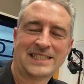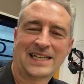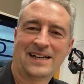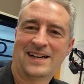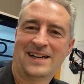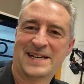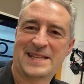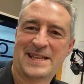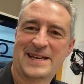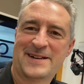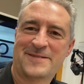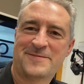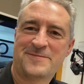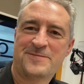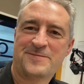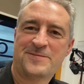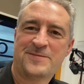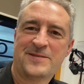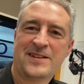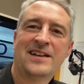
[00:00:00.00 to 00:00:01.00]
Hi there.
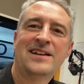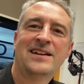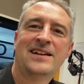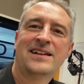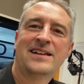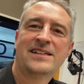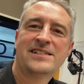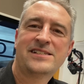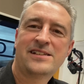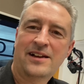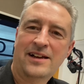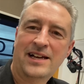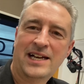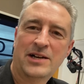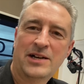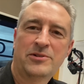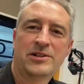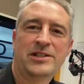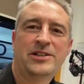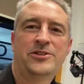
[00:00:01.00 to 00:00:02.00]
So
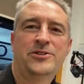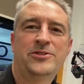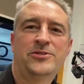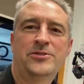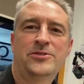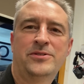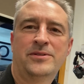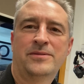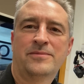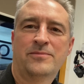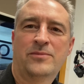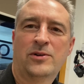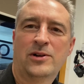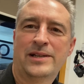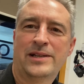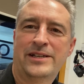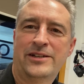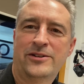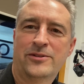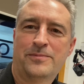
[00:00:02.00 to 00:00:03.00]
how are you
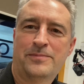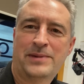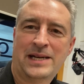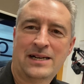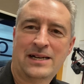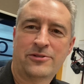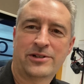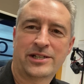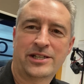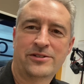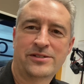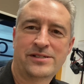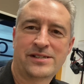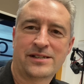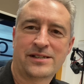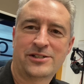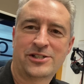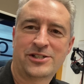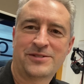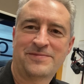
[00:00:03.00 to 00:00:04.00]
pulling your power
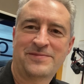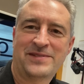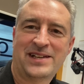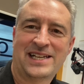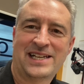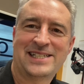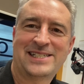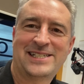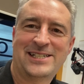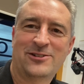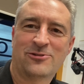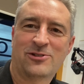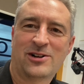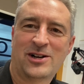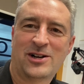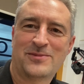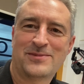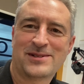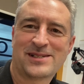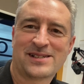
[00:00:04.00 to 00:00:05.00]
usage into your
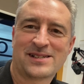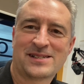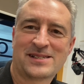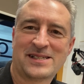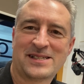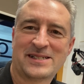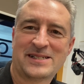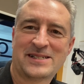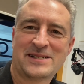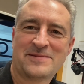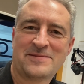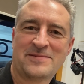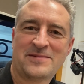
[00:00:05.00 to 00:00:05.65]
Home Assistant?